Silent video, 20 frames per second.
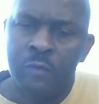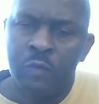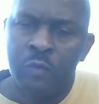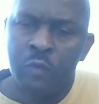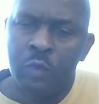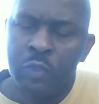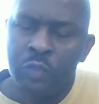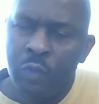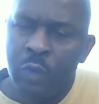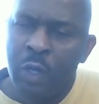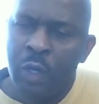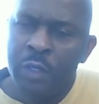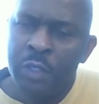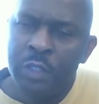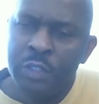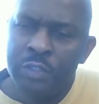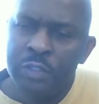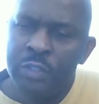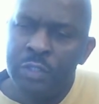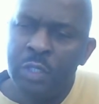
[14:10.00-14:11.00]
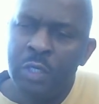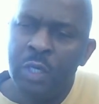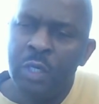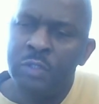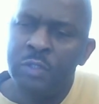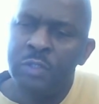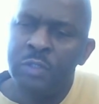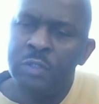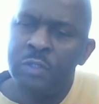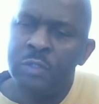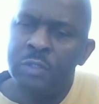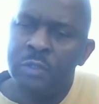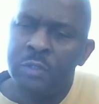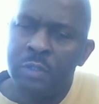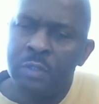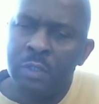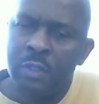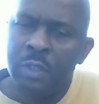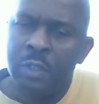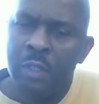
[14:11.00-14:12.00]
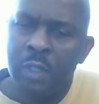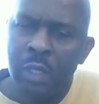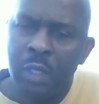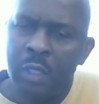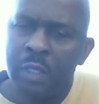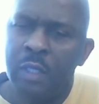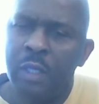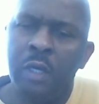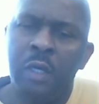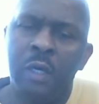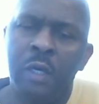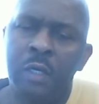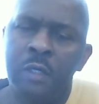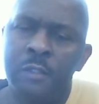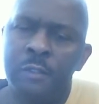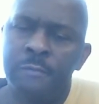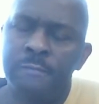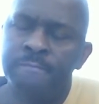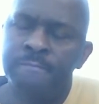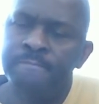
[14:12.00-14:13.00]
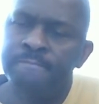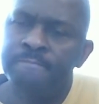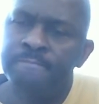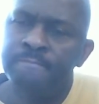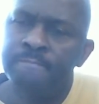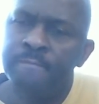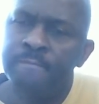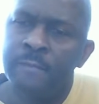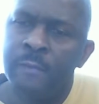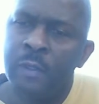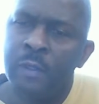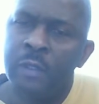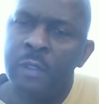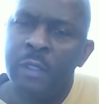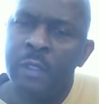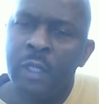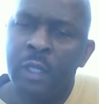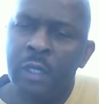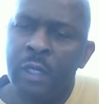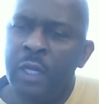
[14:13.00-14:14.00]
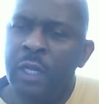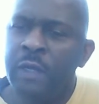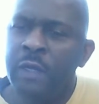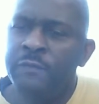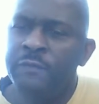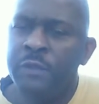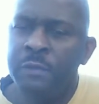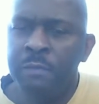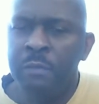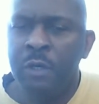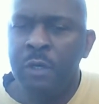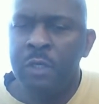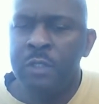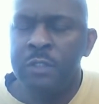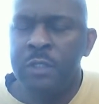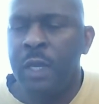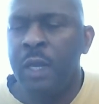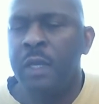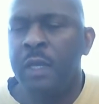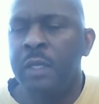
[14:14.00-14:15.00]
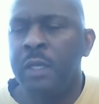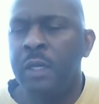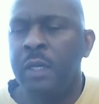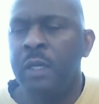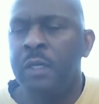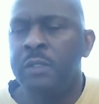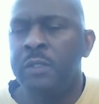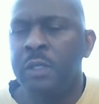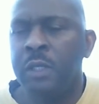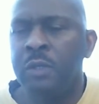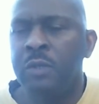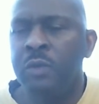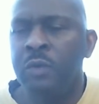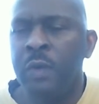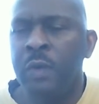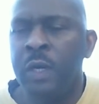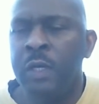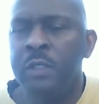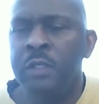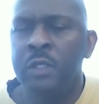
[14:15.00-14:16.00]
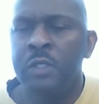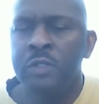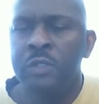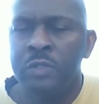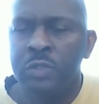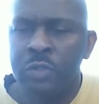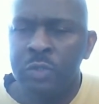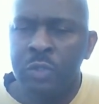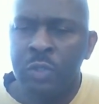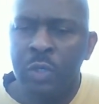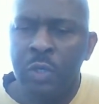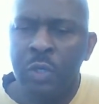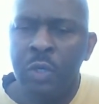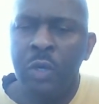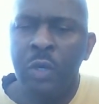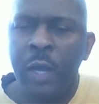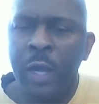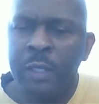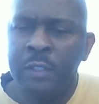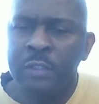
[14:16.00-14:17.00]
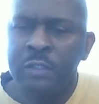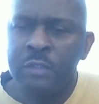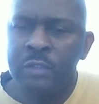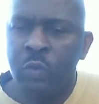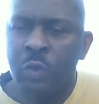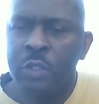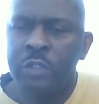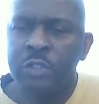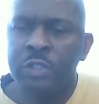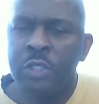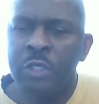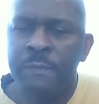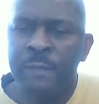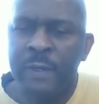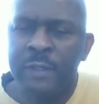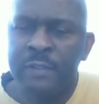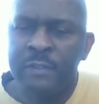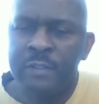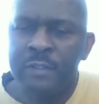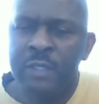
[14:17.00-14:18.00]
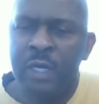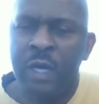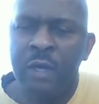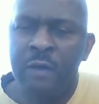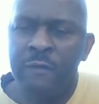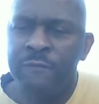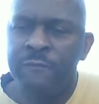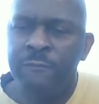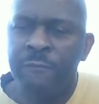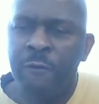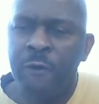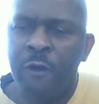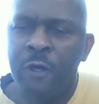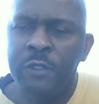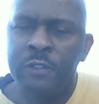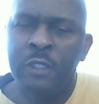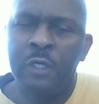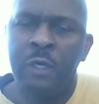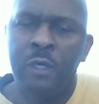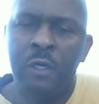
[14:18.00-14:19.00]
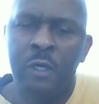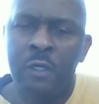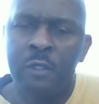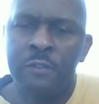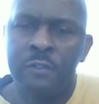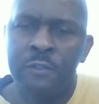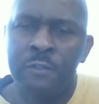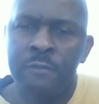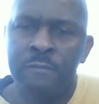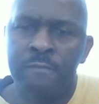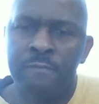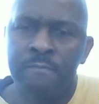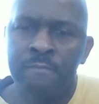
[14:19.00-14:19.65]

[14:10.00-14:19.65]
with what is not a God. They left the Most High God, Yahweh, to go and worship and serve false gods.